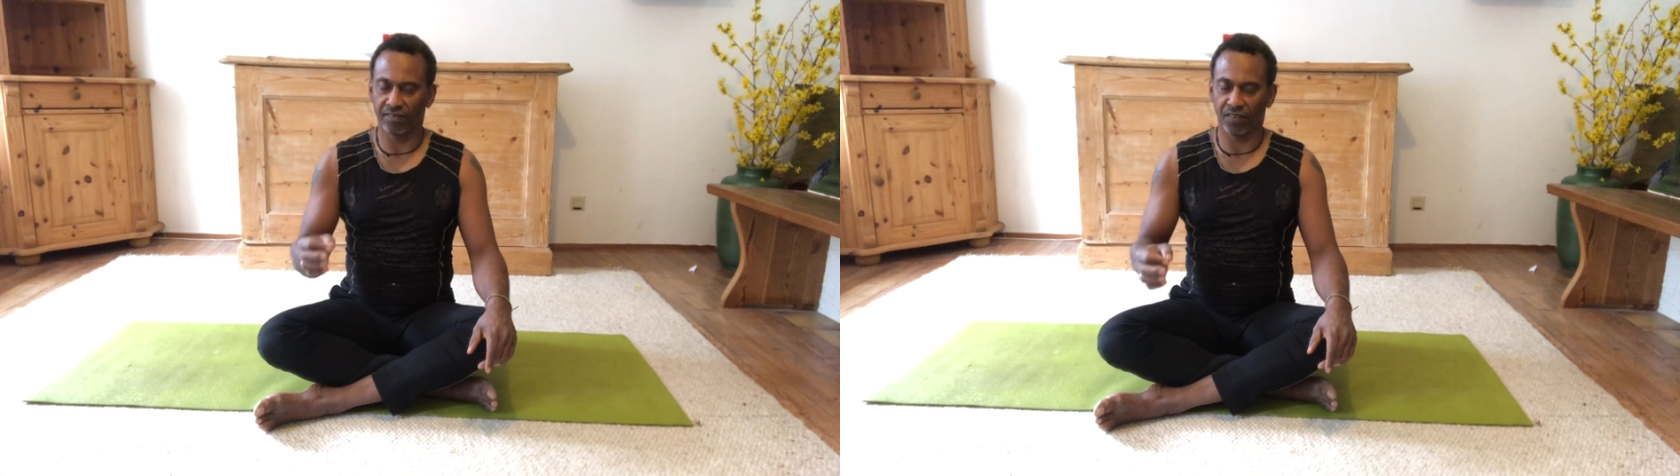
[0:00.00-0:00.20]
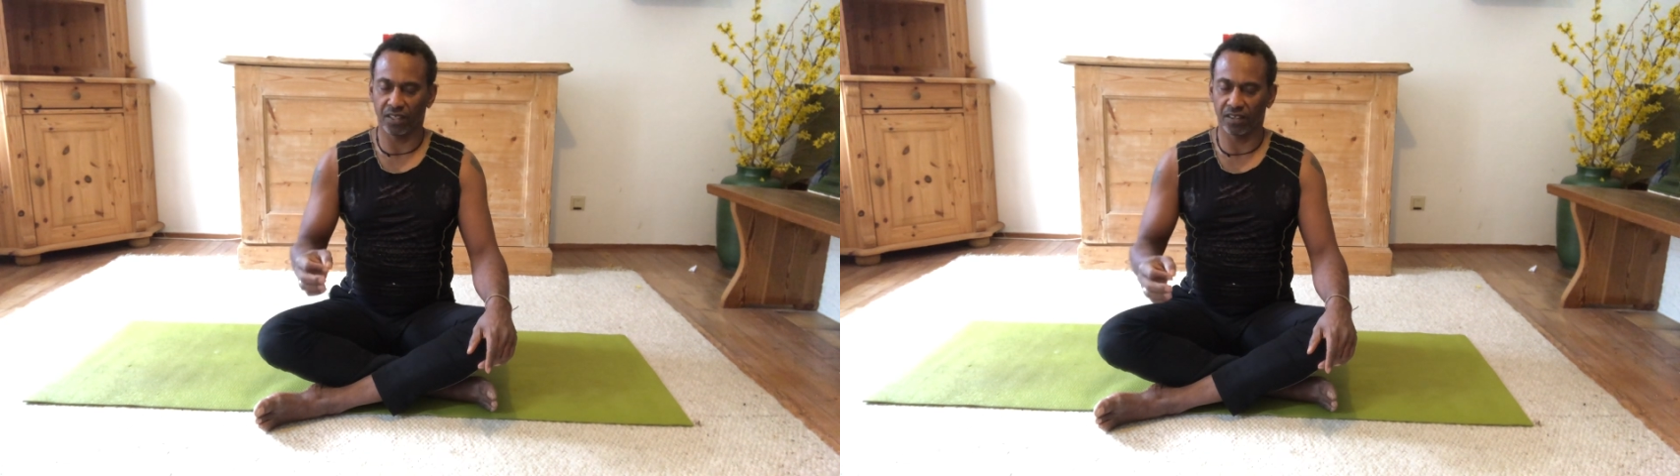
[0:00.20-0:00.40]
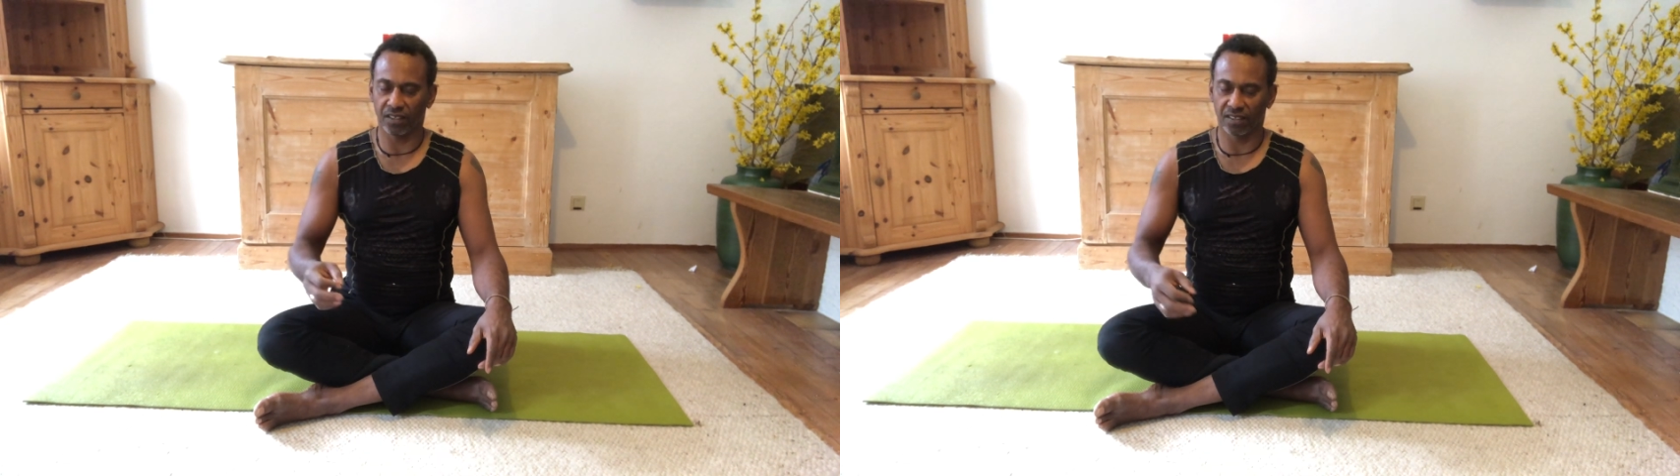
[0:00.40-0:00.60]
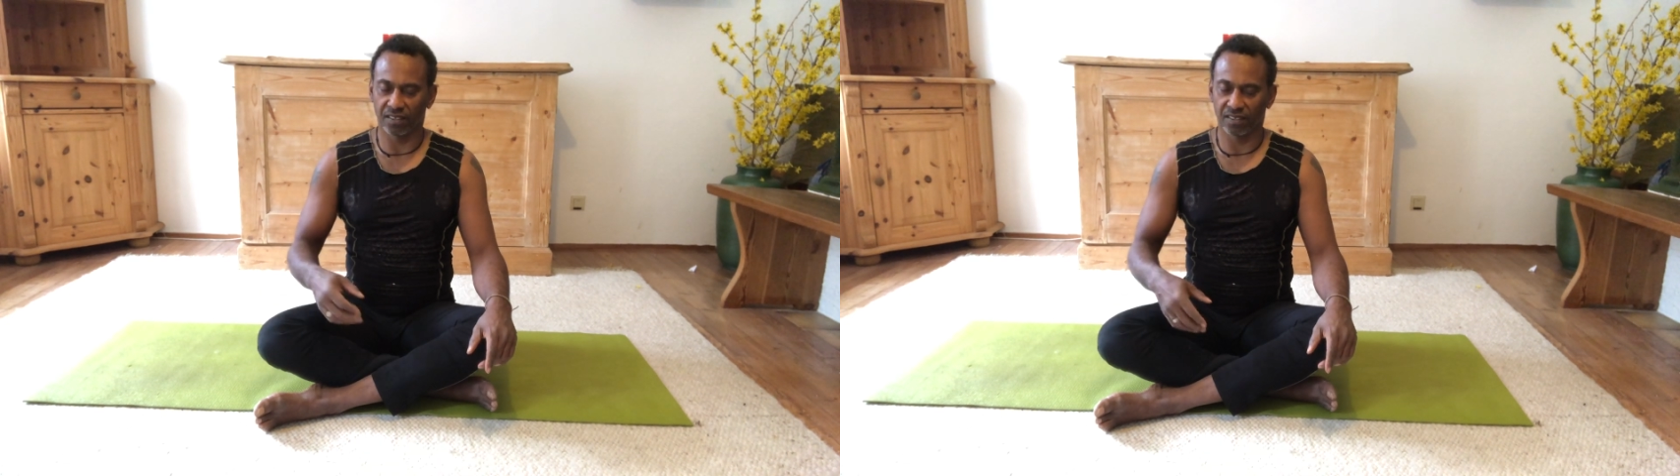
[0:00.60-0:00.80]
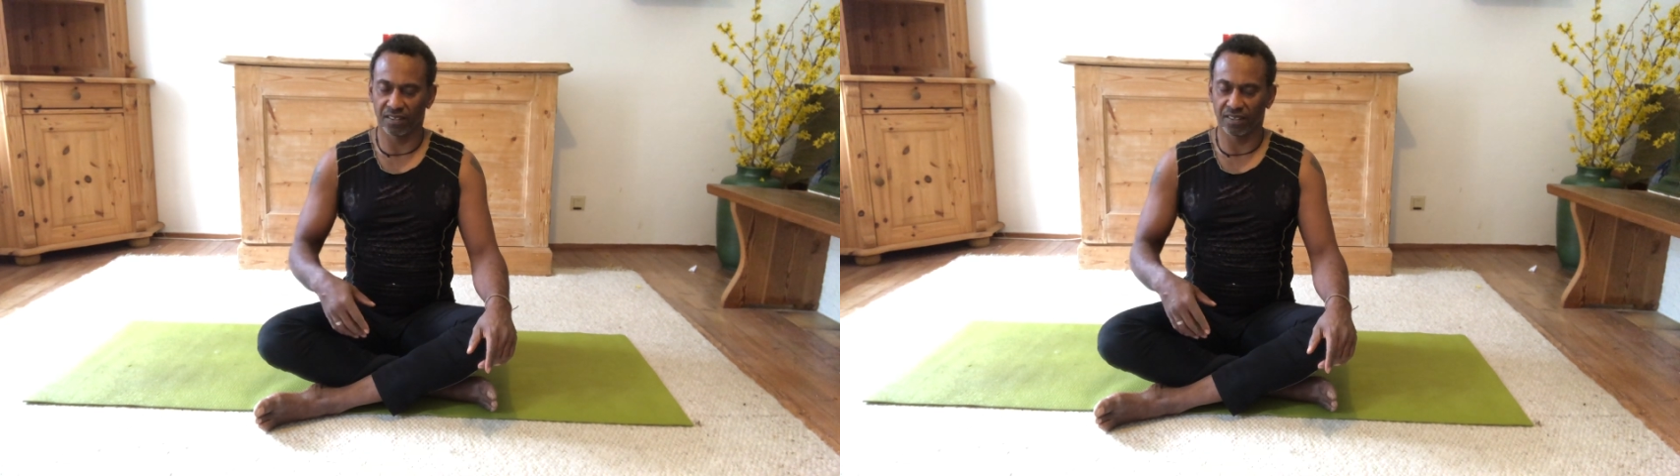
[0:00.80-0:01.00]
feel,
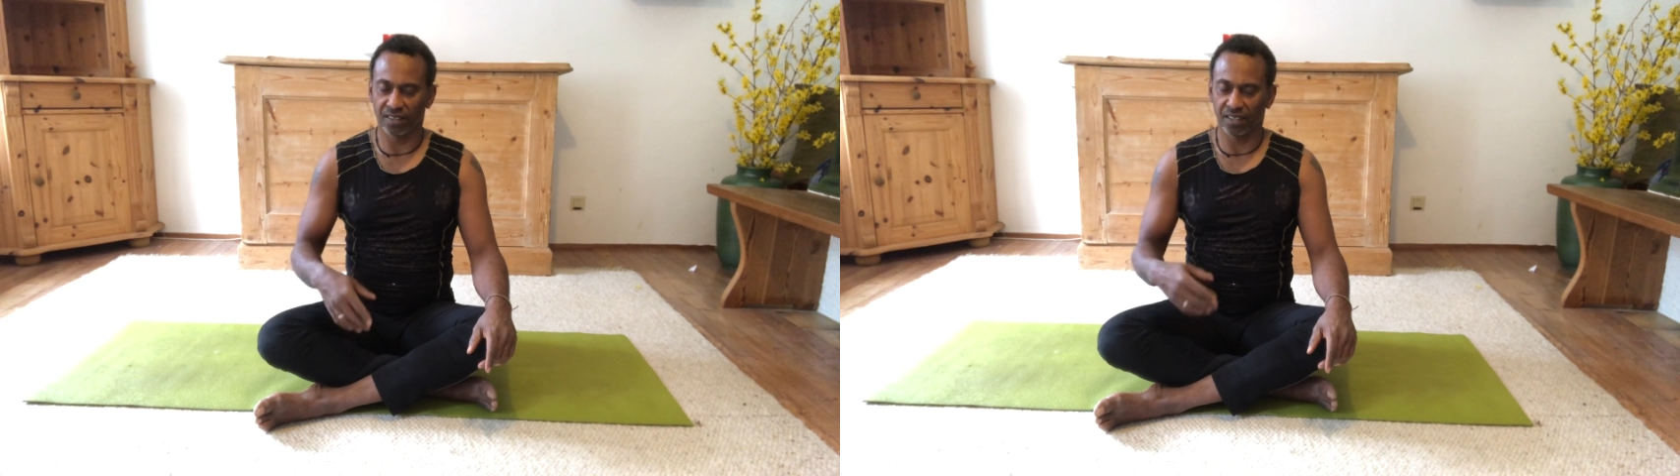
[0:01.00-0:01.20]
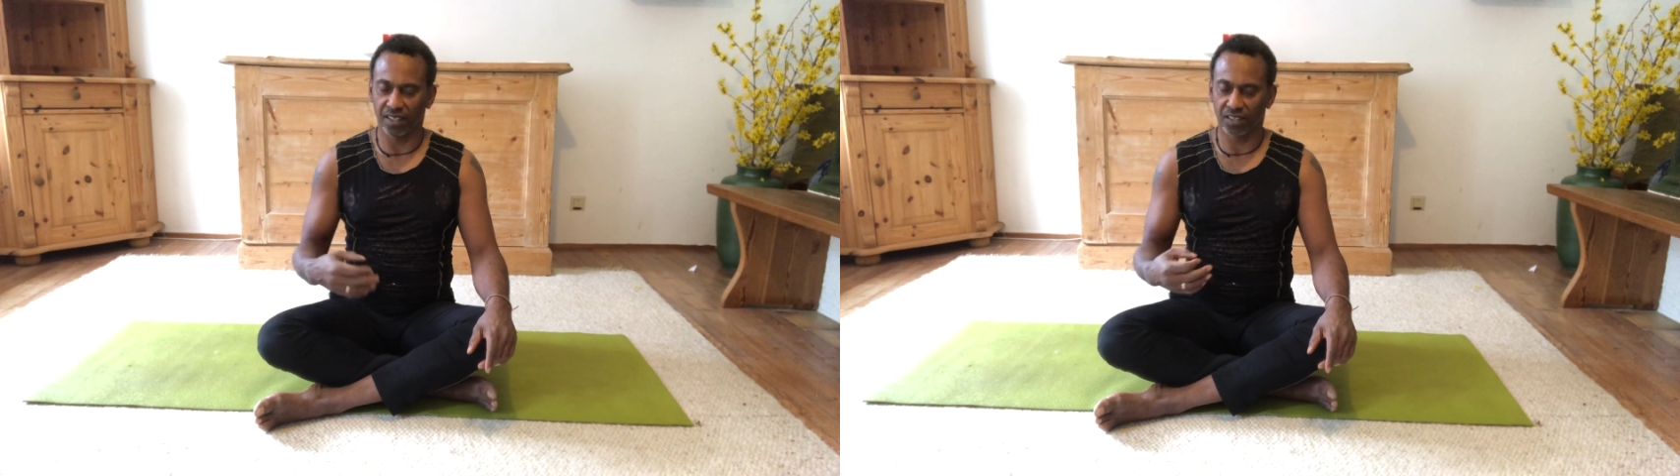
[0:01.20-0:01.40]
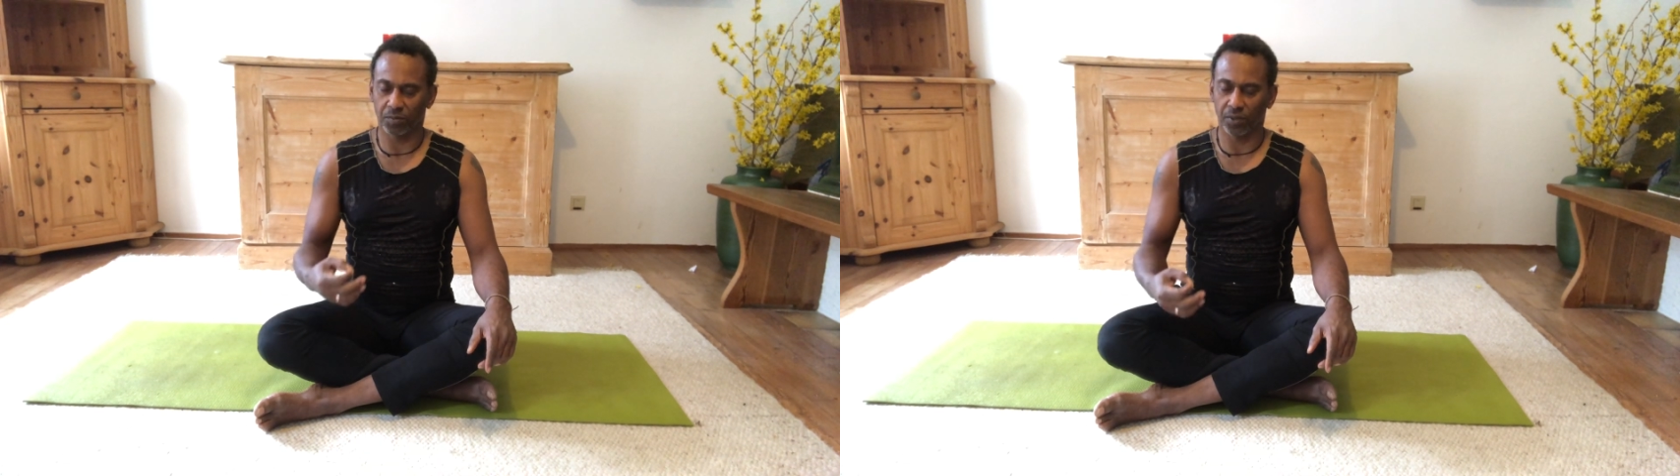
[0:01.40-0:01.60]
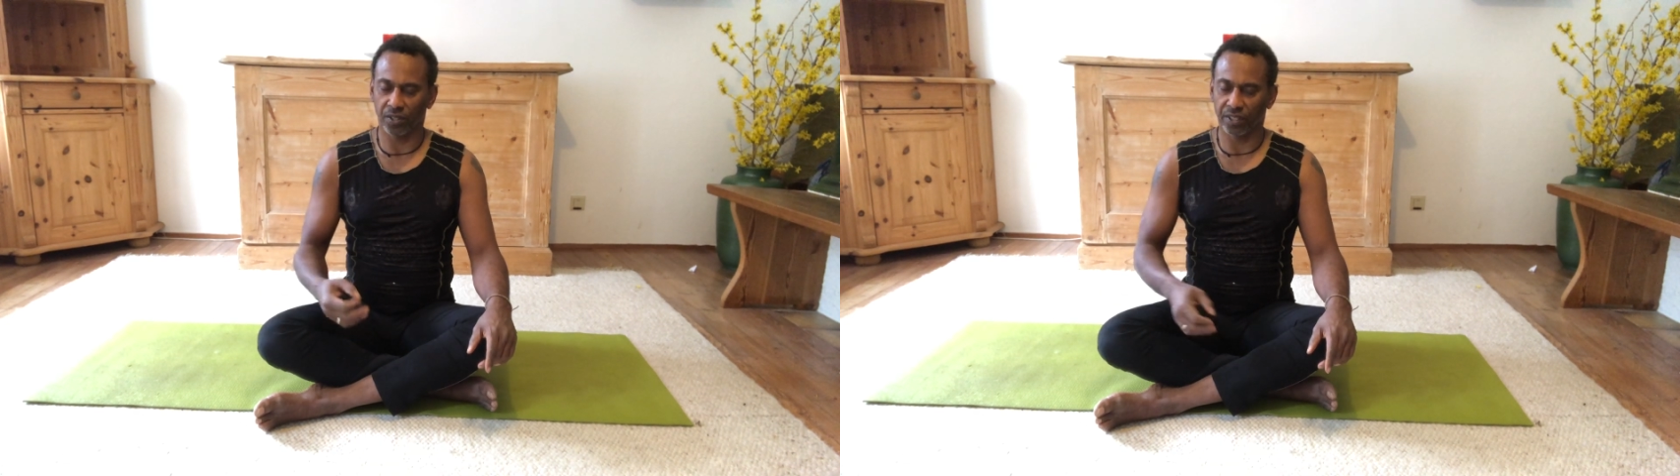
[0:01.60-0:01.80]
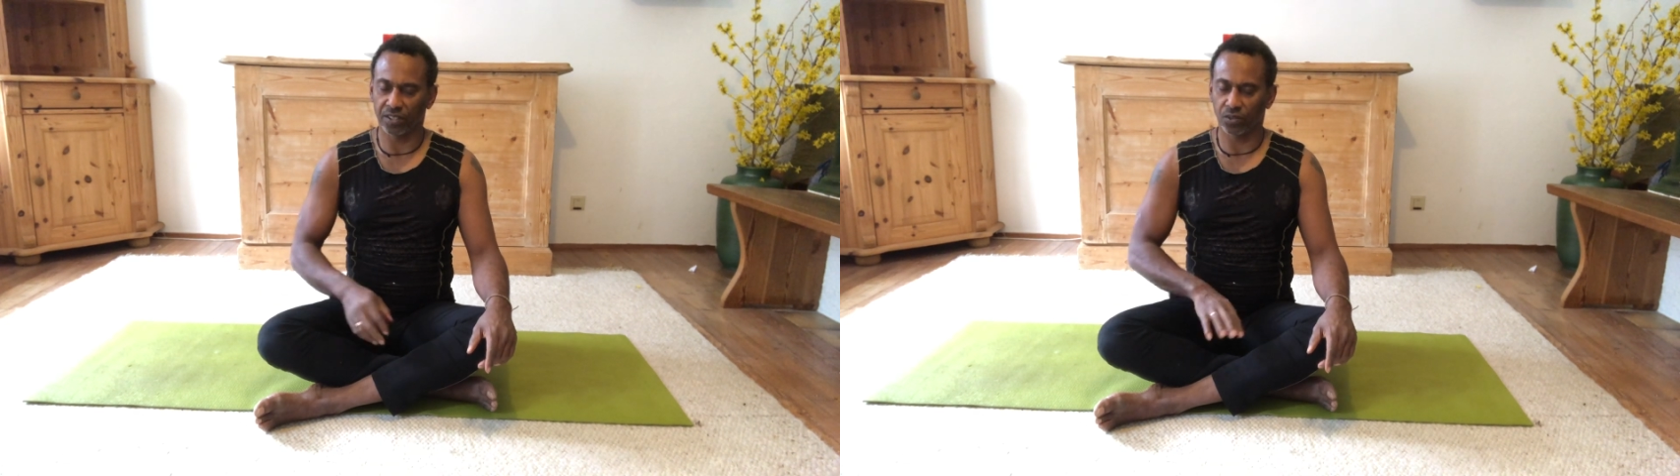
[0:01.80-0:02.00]

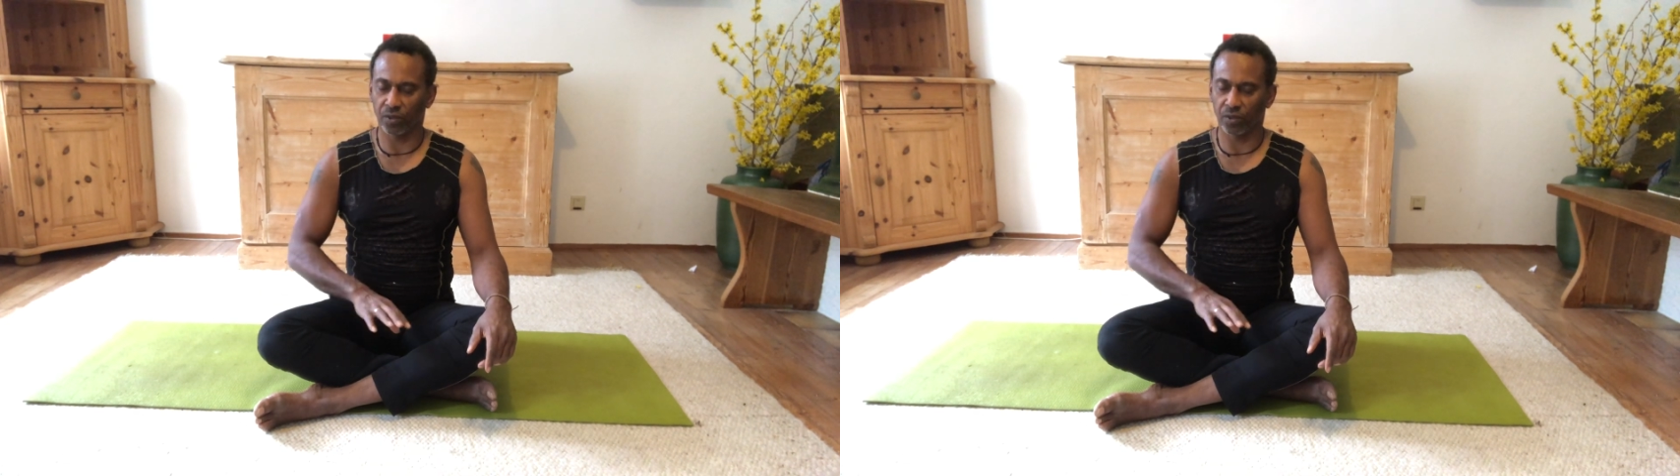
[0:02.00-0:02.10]
experience